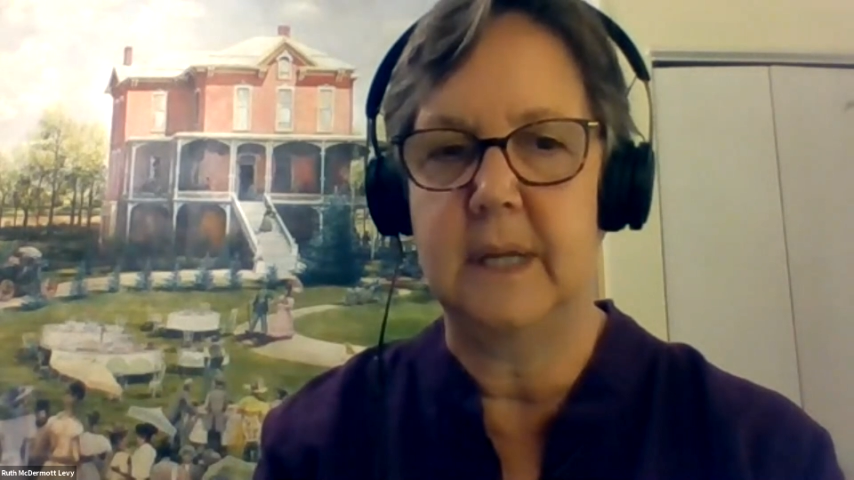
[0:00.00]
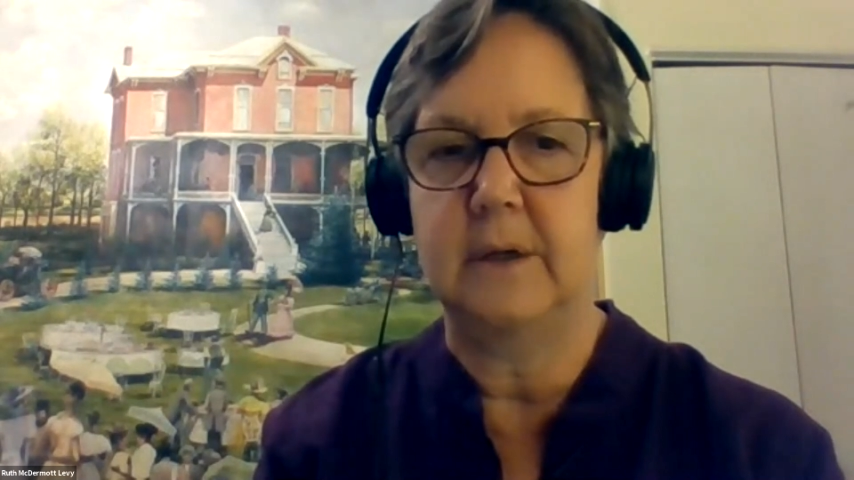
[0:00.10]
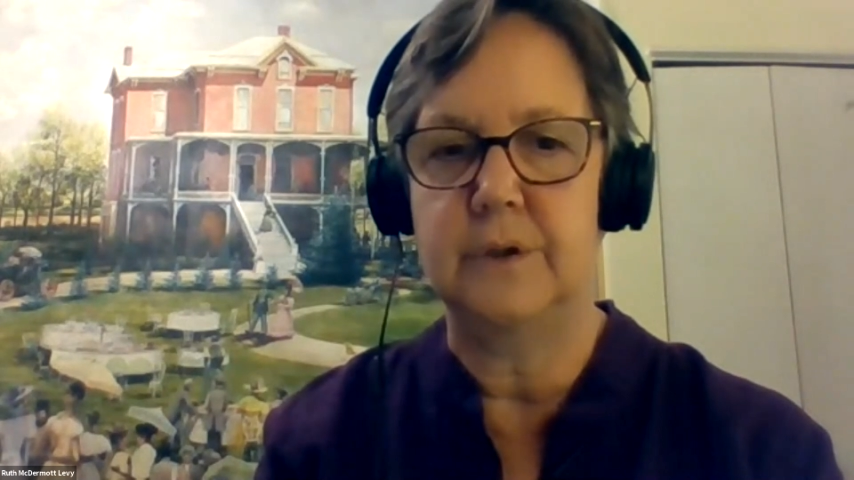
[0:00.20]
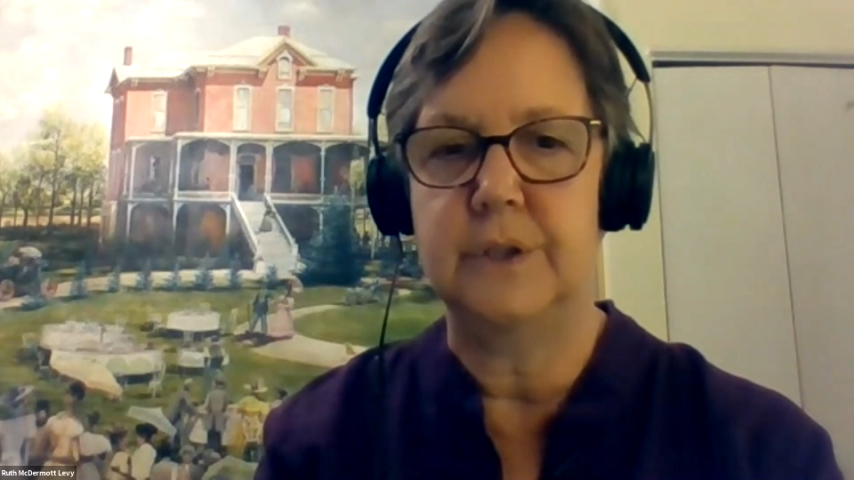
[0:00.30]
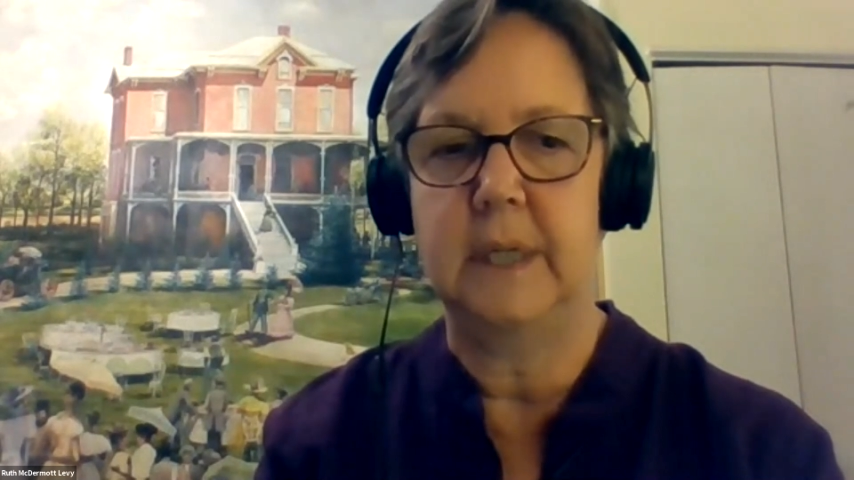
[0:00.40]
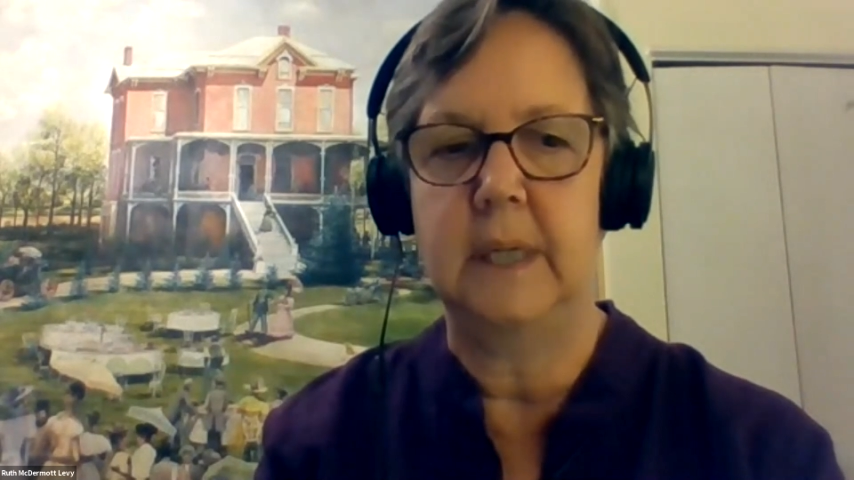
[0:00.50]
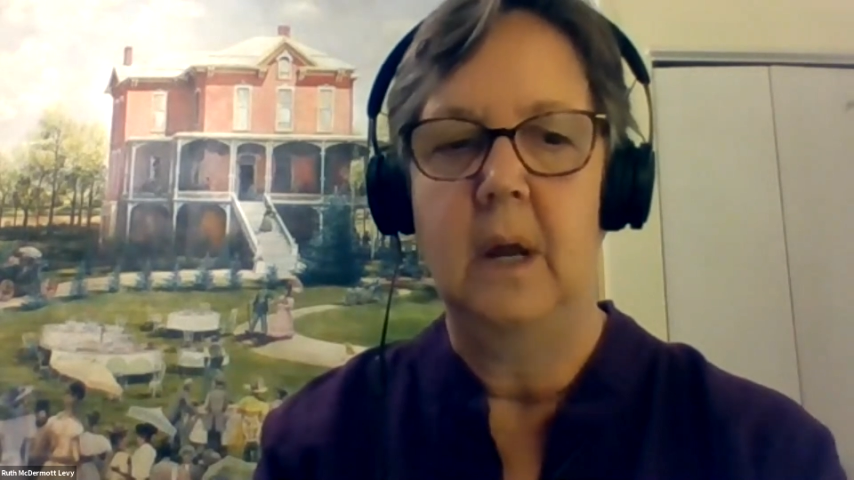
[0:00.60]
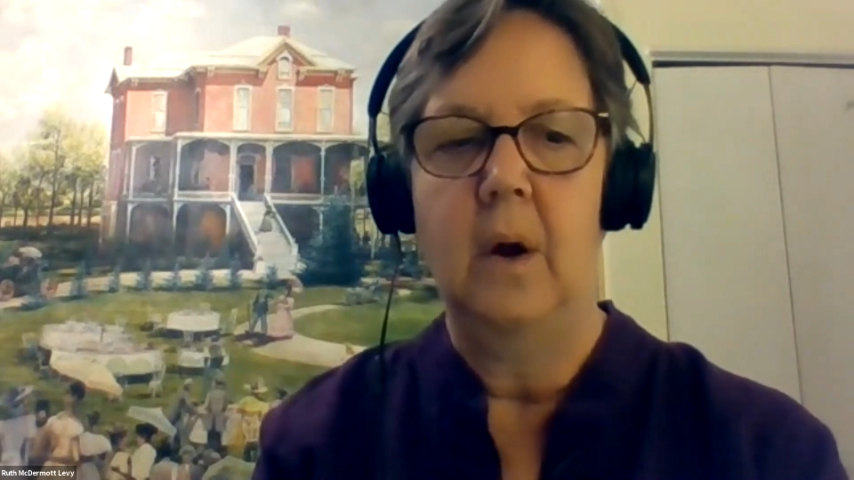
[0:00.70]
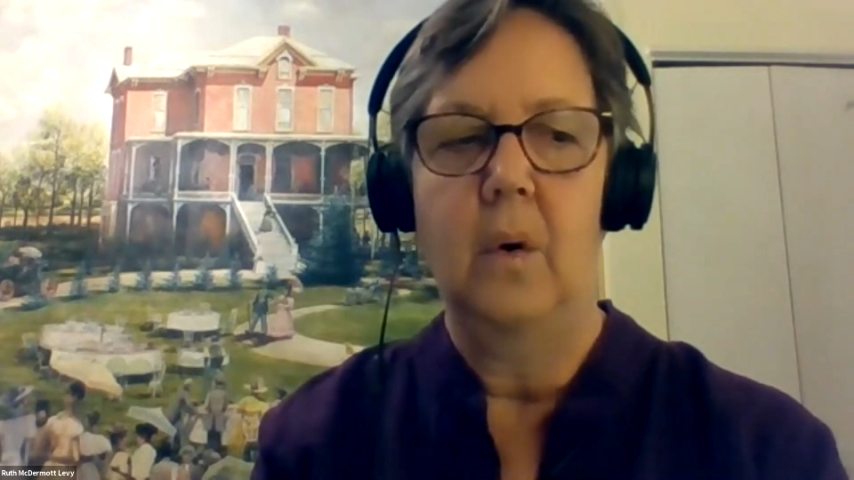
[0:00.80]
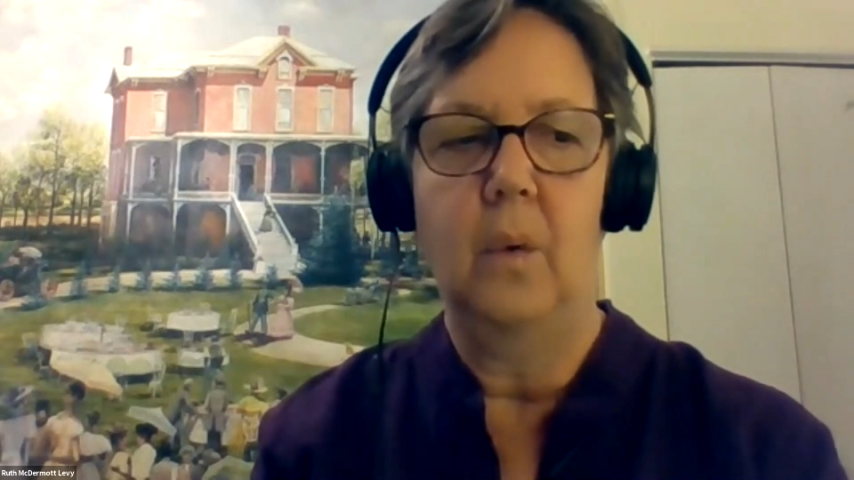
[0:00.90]
energy
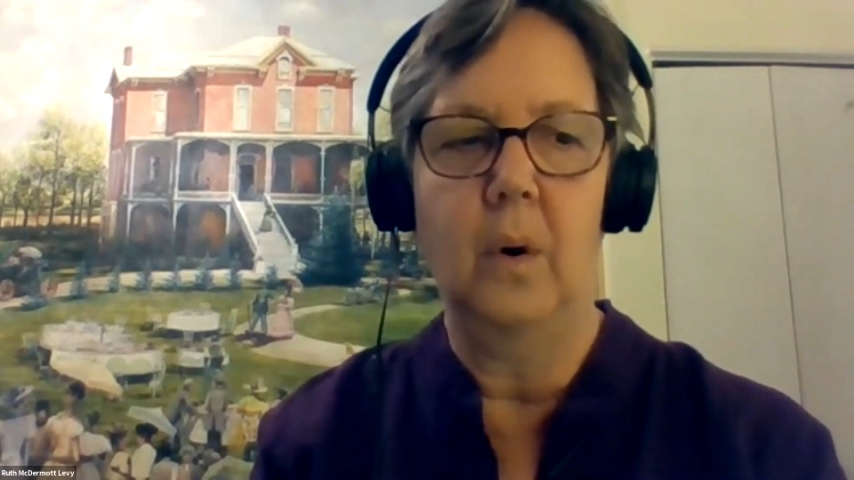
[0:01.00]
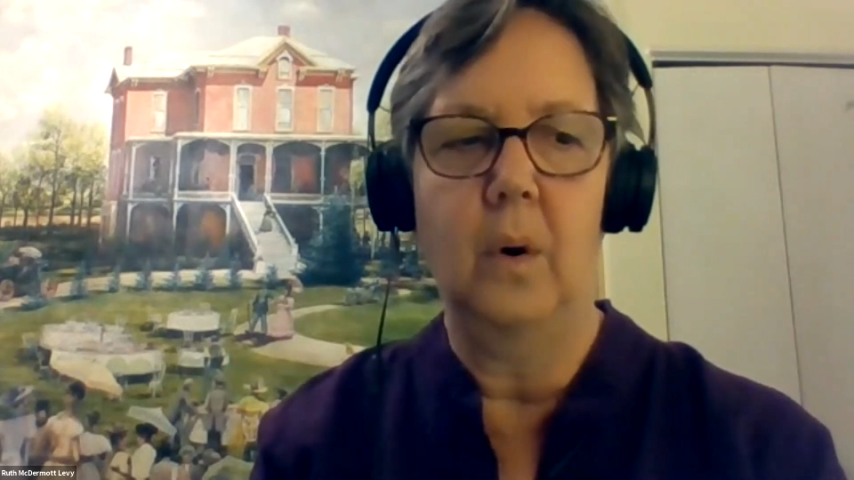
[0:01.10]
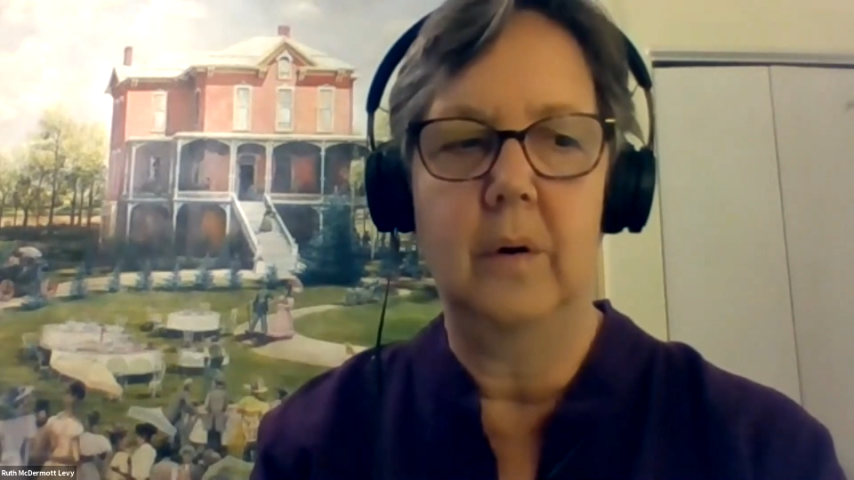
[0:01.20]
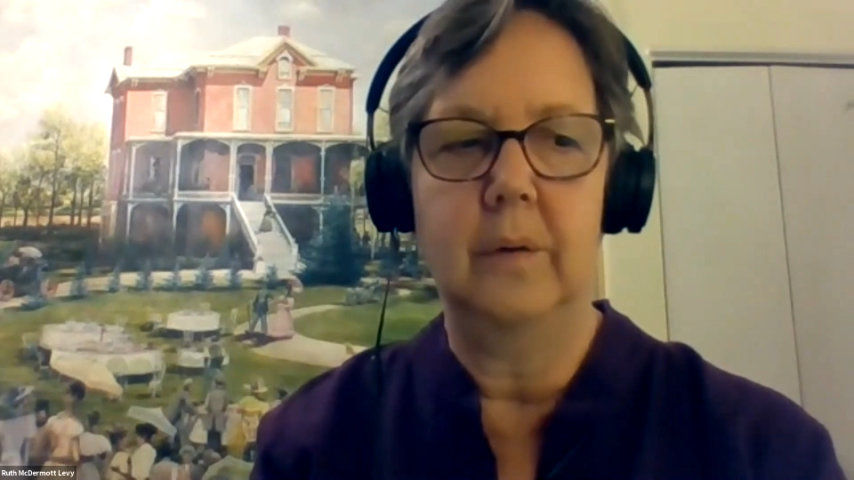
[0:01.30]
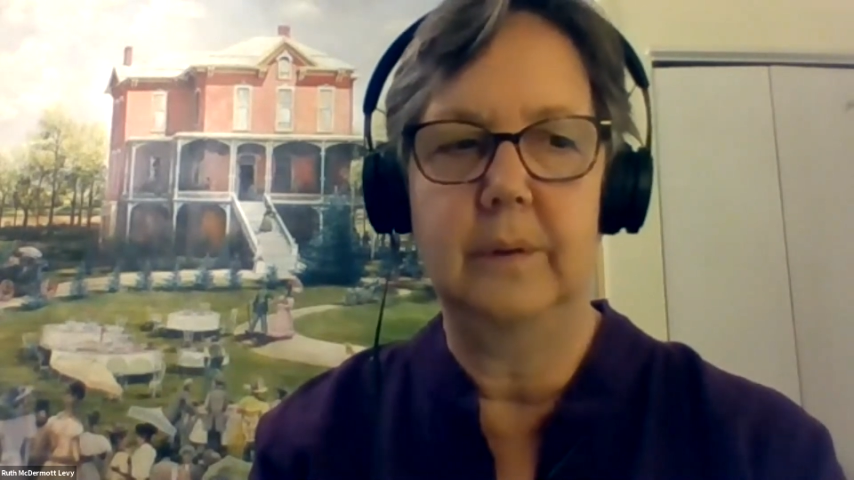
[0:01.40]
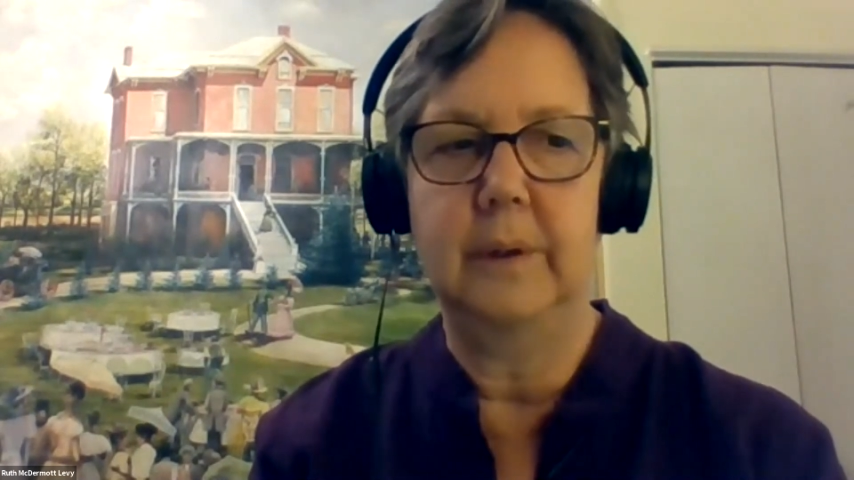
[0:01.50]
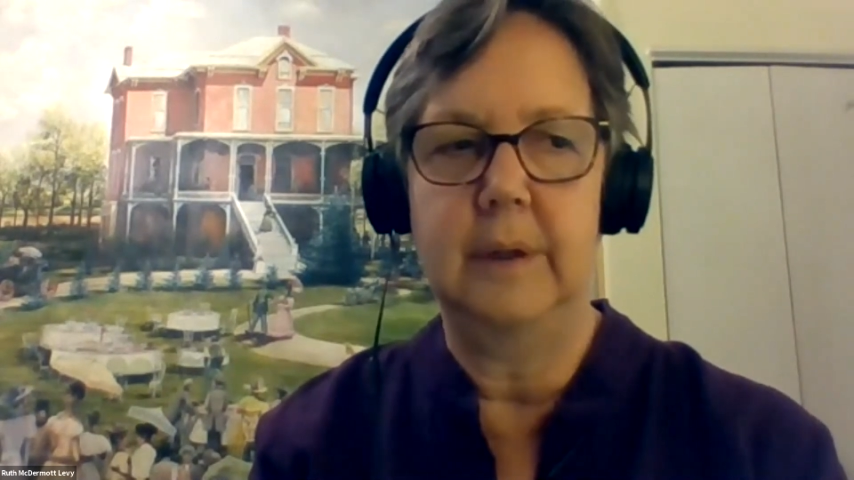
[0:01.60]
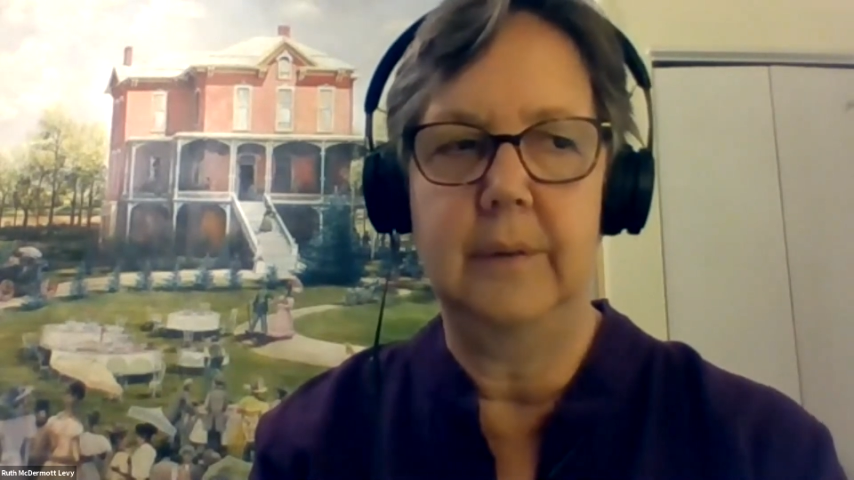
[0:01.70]
or,